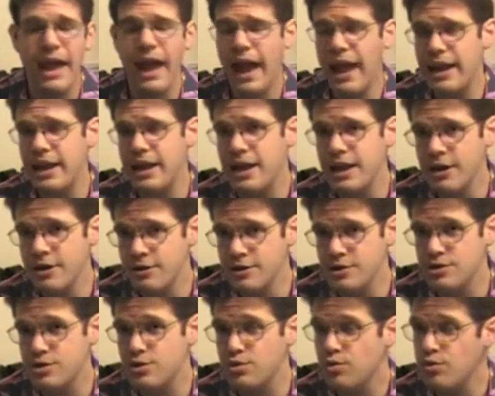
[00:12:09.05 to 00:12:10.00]
And
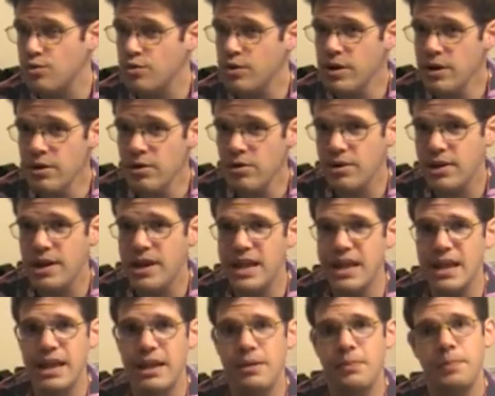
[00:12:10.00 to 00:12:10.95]
here's the real
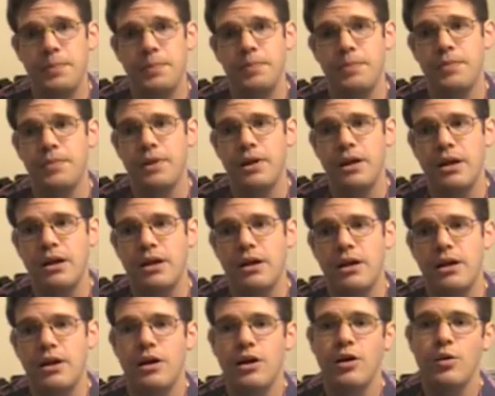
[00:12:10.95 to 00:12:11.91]
key.
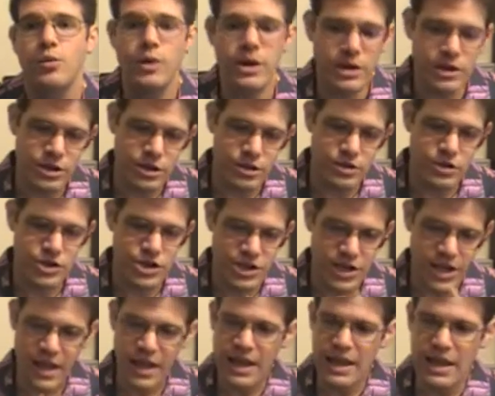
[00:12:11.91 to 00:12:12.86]
When you
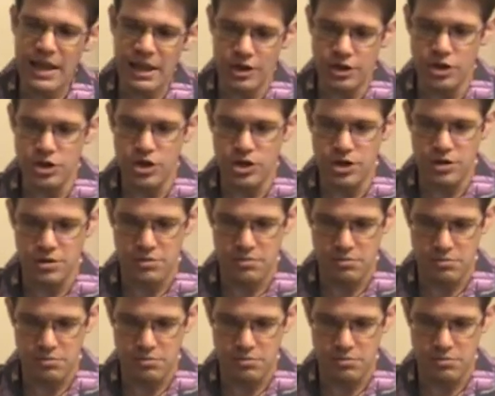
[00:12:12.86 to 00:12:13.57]
change,